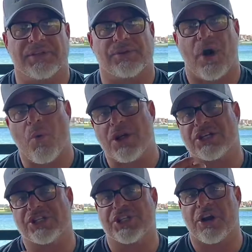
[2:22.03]
So I want to
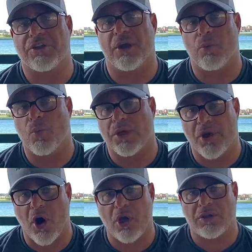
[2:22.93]
share them with
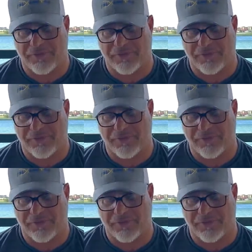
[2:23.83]
all of